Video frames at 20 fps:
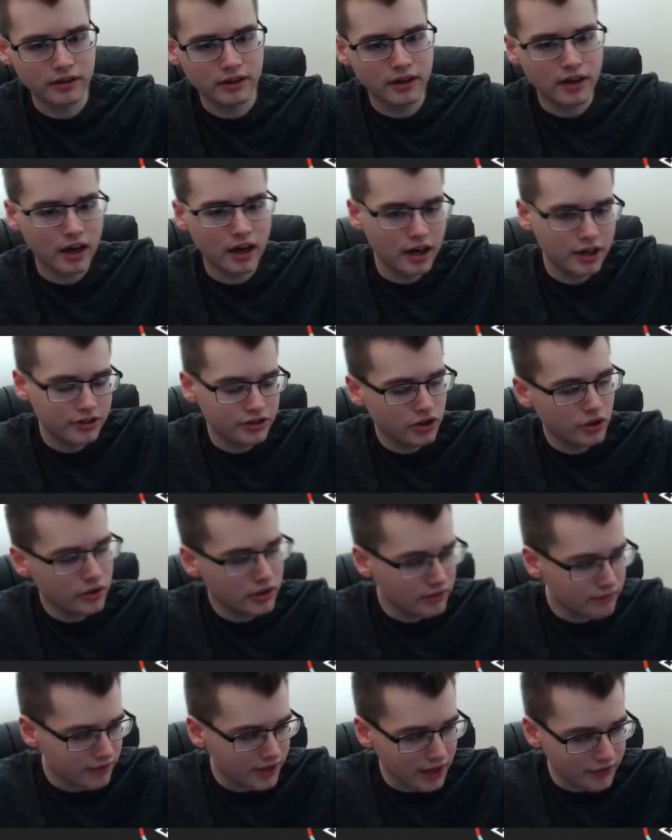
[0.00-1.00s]
I don't
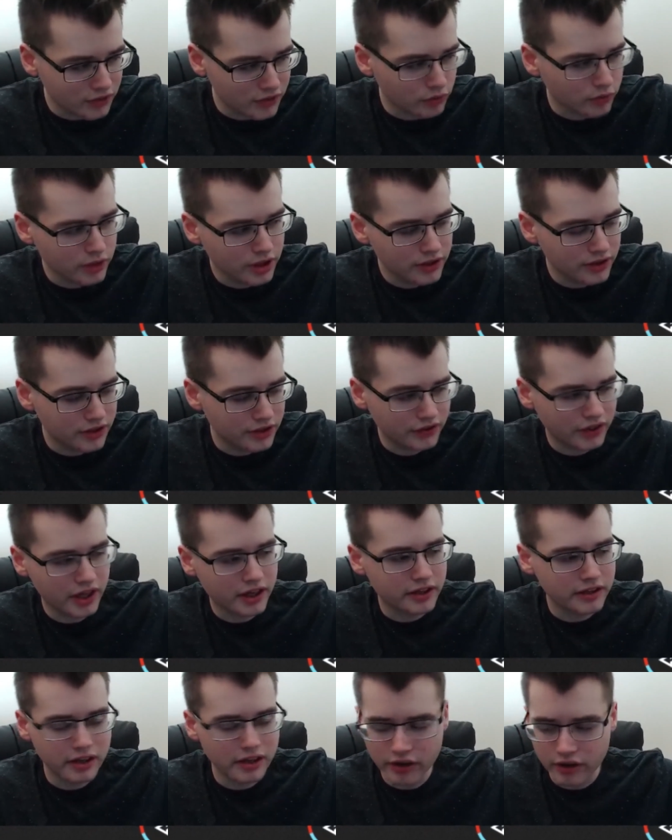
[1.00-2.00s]
even have to read the
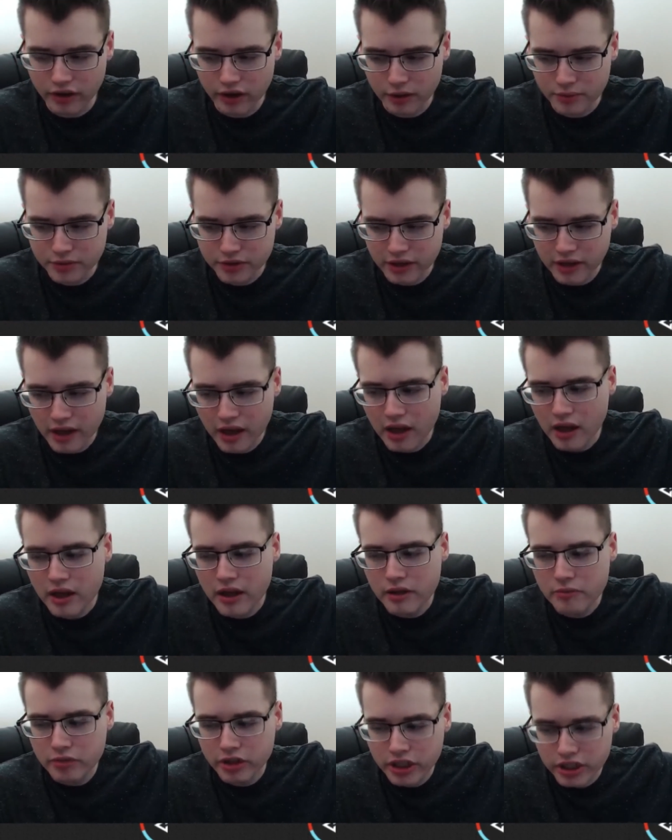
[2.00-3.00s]
secondary option,
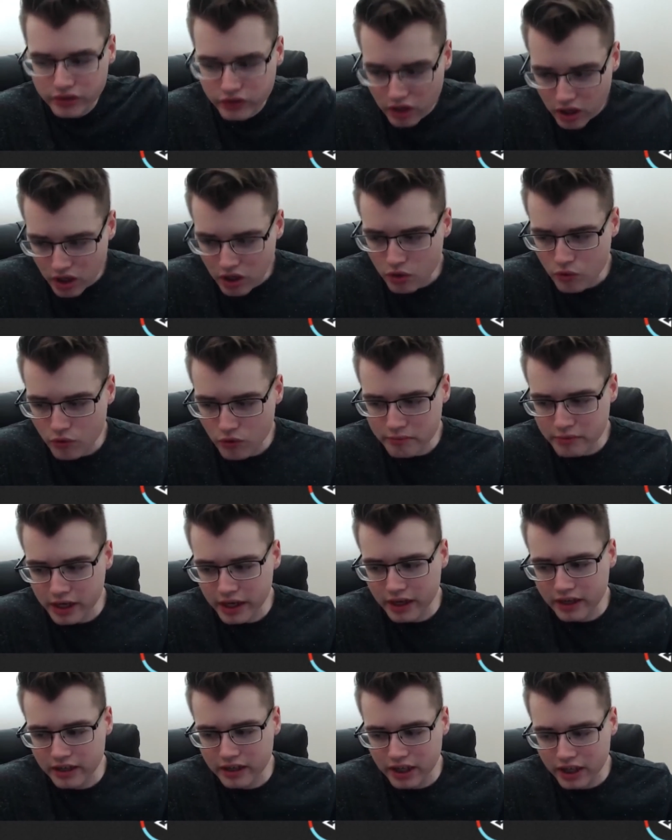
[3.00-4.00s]
because
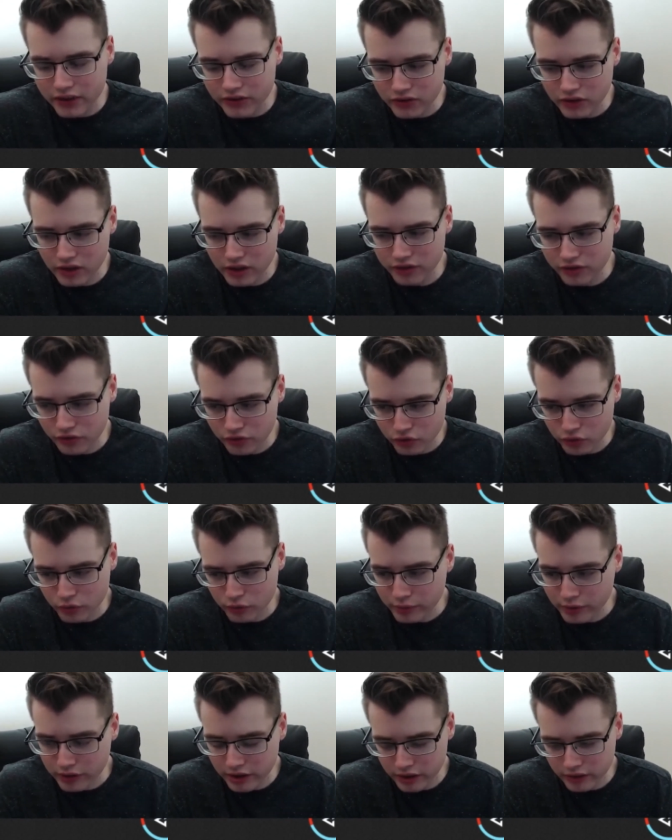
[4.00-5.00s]
Aquaman is not a
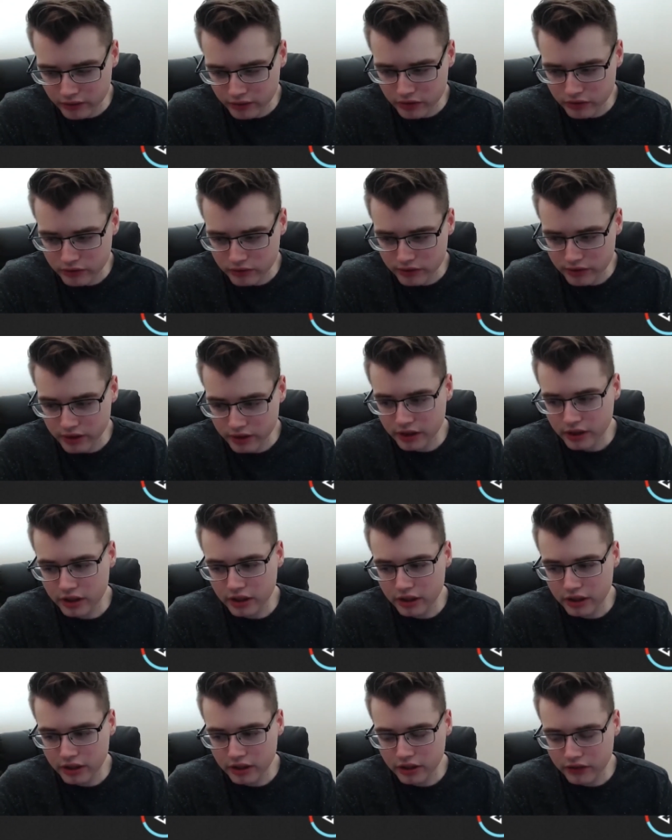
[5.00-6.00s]
superhero.
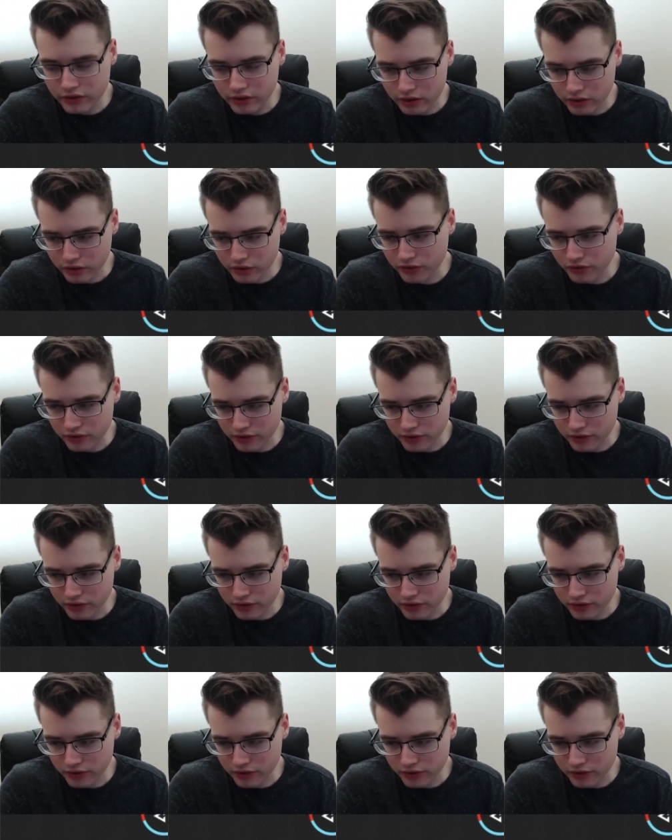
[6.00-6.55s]
He's a loser.